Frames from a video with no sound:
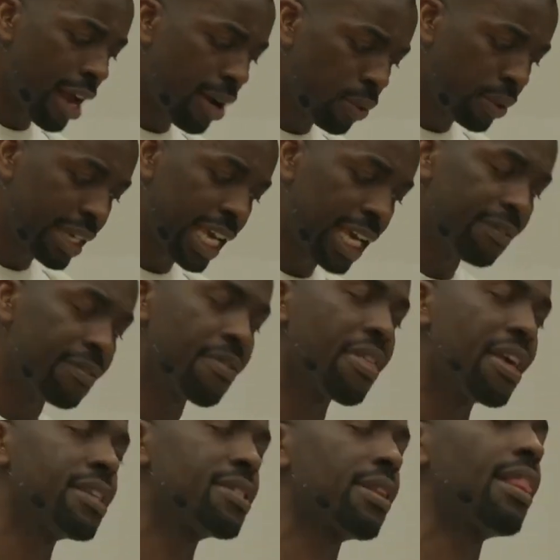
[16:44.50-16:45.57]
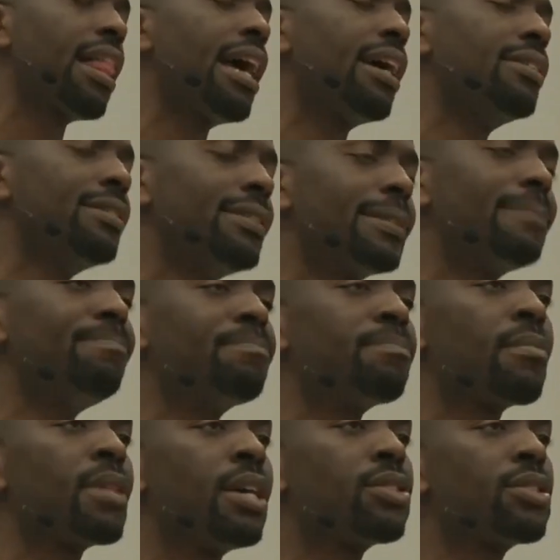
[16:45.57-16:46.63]
I will give this land.
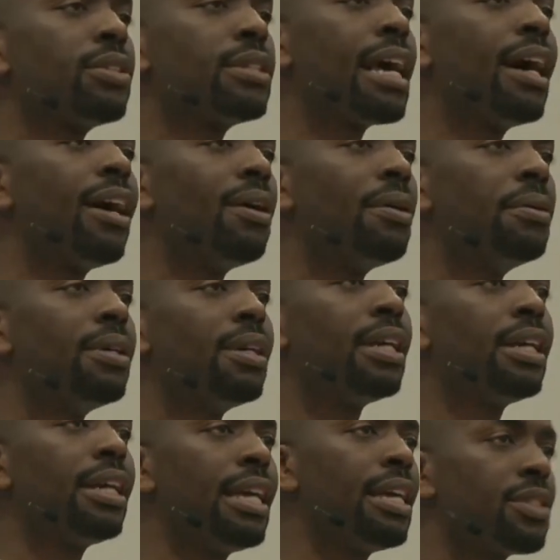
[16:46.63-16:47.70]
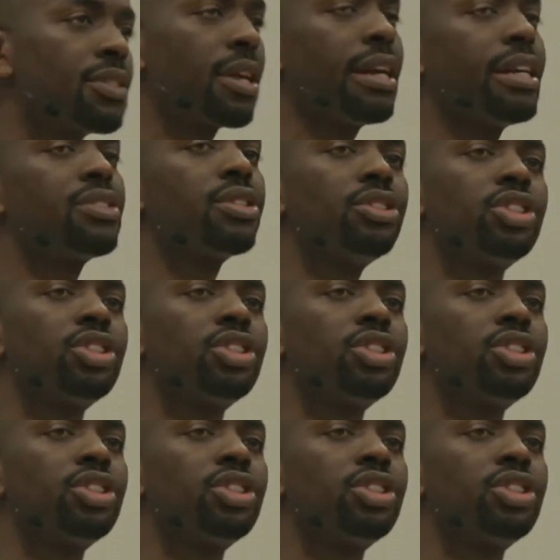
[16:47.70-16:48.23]
So now he started to